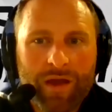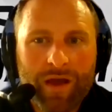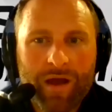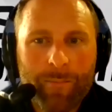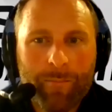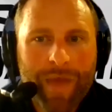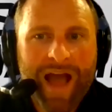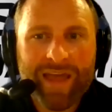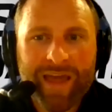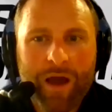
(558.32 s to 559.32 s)
um,
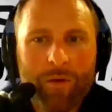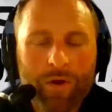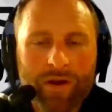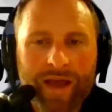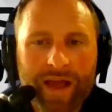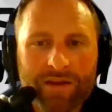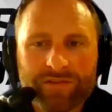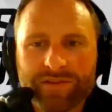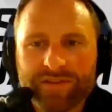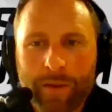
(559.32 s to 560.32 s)
back out we're going to
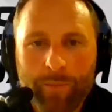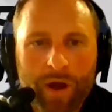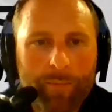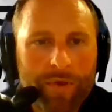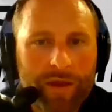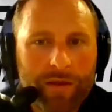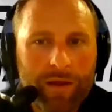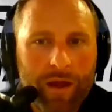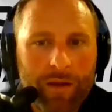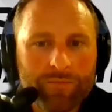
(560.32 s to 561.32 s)
actually step up and
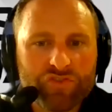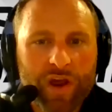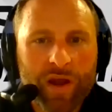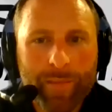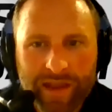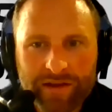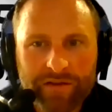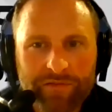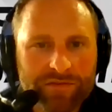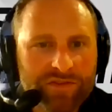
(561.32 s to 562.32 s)
um, try to make a
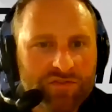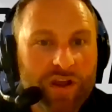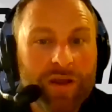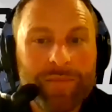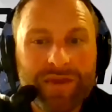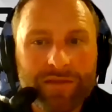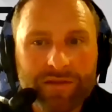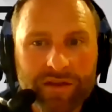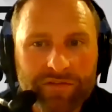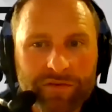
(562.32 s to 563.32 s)
difference and try to be the
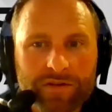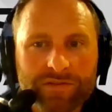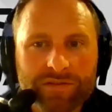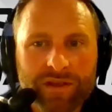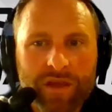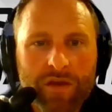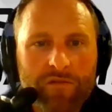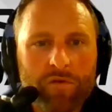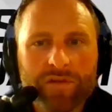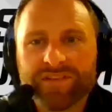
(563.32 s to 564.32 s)
difference
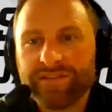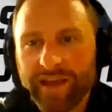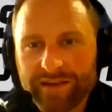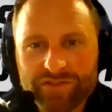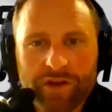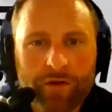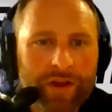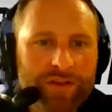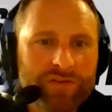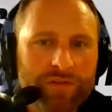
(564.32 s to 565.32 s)
for this next
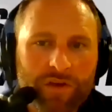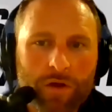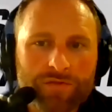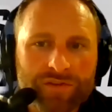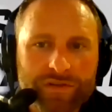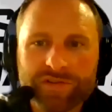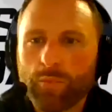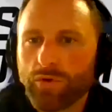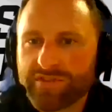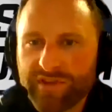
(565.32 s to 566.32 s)
generation of coaches
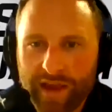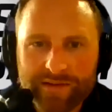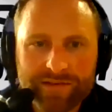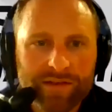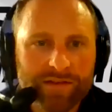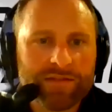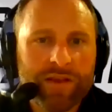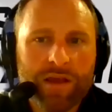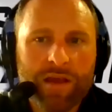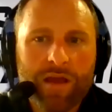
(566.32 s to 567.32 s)
sports scientists
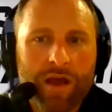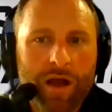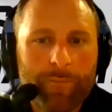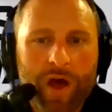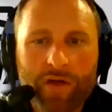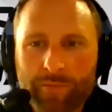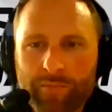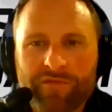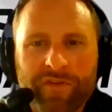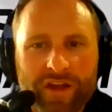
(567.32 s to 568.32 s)
um, other
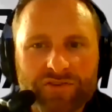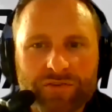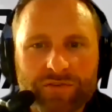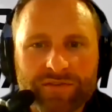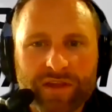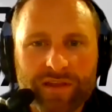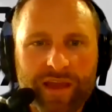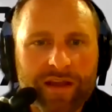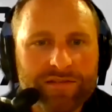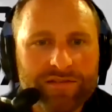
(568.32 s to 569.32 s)
professionals that the
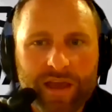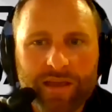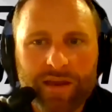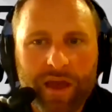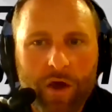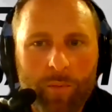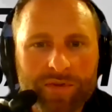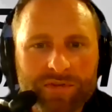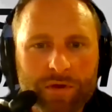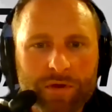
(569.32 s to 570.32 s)
NSCA can help.
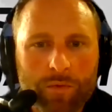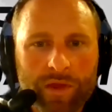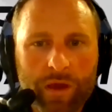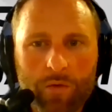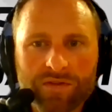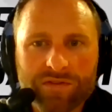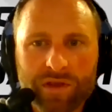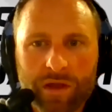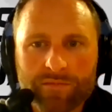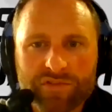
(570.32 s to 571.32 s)
And so we
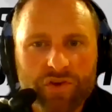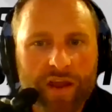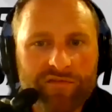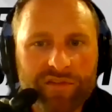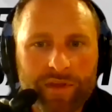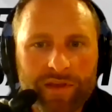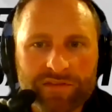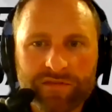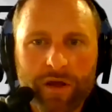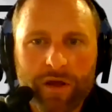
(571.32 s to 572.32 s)
always um, strive to be
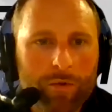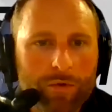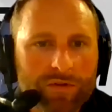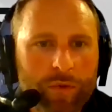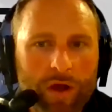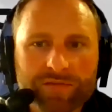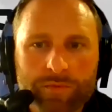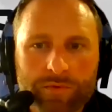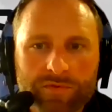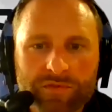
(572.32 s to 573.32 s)
as available as
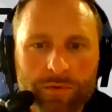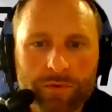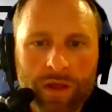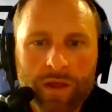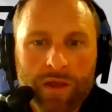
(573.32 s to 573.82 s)
possible to